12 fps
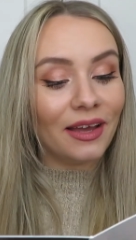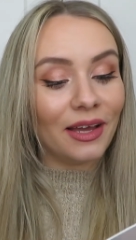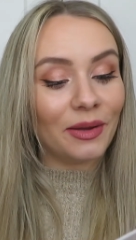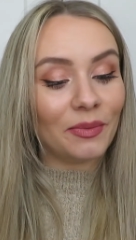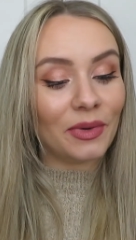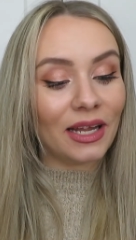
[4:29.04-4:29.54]

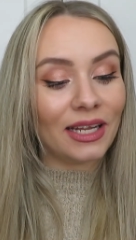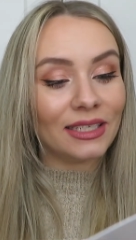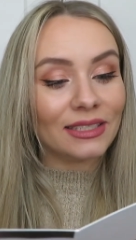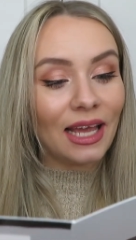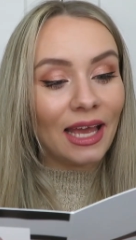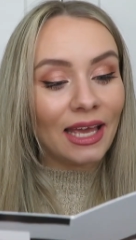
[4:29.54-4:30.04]
And
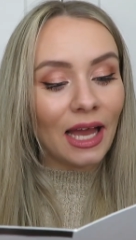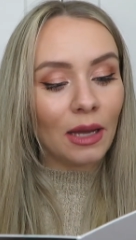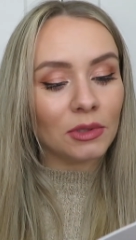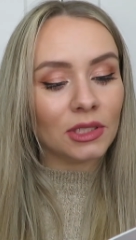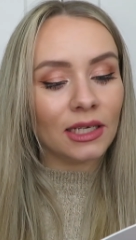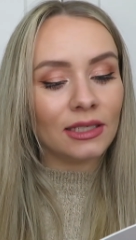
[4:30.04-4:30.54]
it's
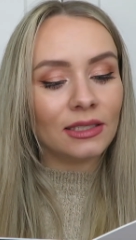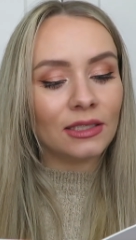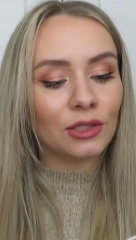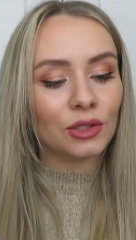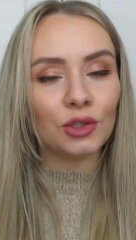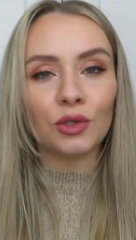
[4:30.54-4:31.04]

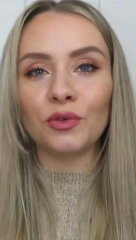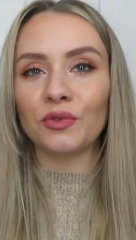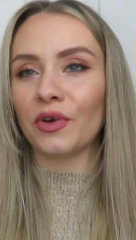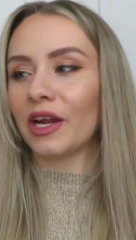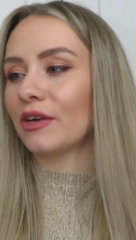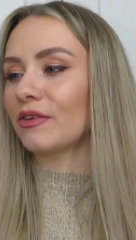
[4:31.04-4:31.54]
encapsulated sun
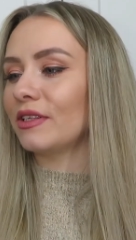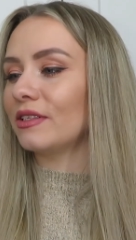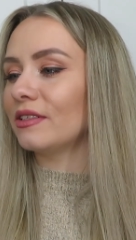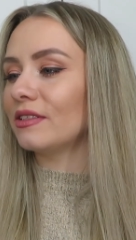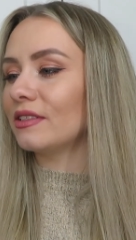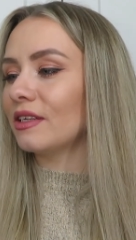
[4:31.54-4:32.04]

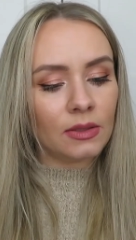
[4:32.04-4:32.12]
fragrance.